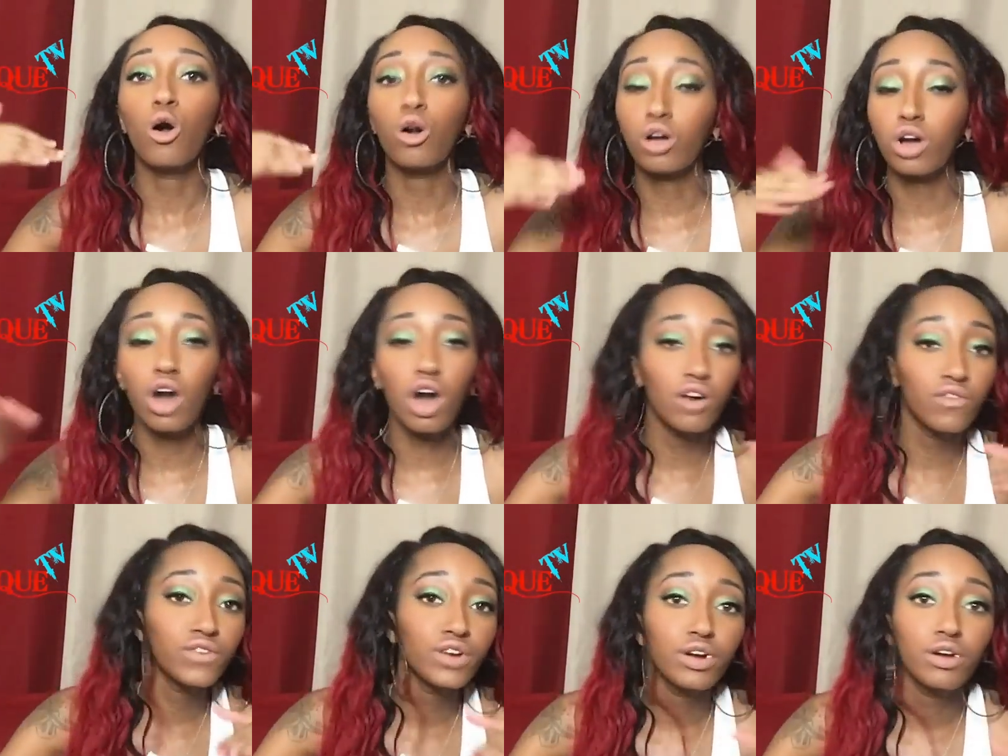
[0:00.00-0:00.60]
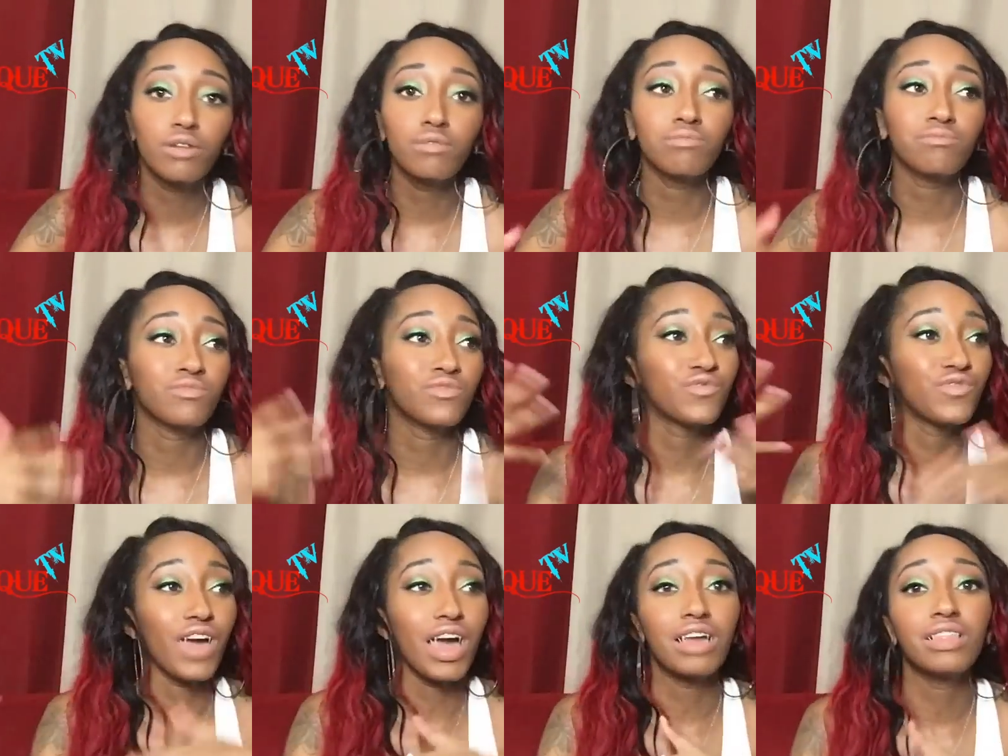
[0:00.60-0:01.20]
covered,
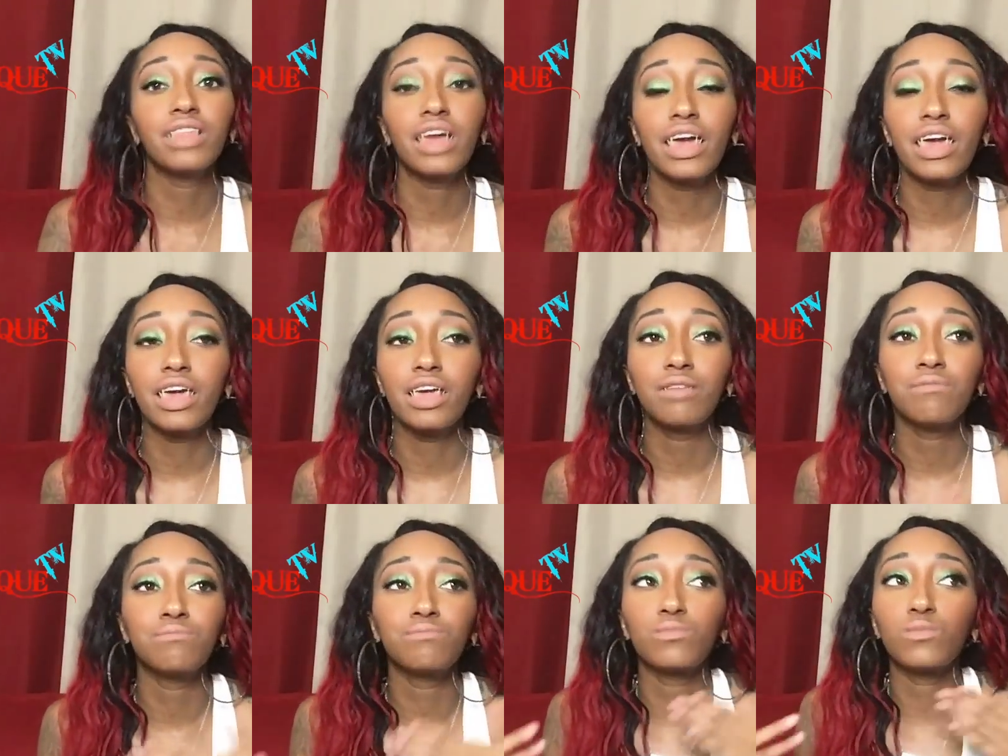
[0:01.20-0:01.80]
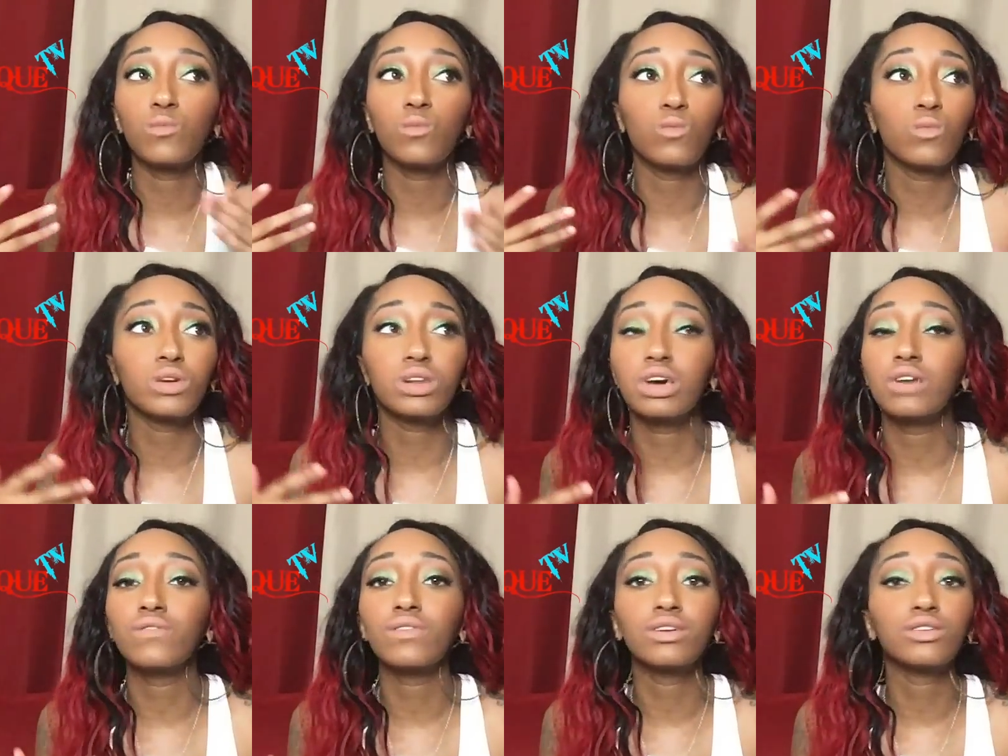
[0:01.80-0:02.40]
valet
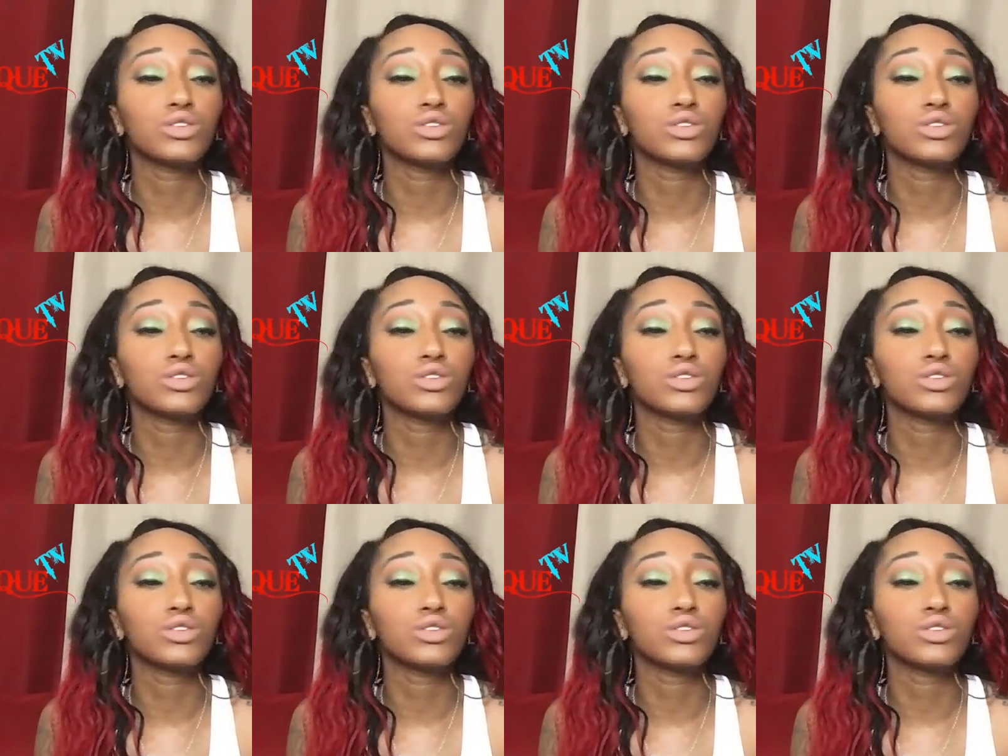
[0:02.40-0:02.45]
whatever.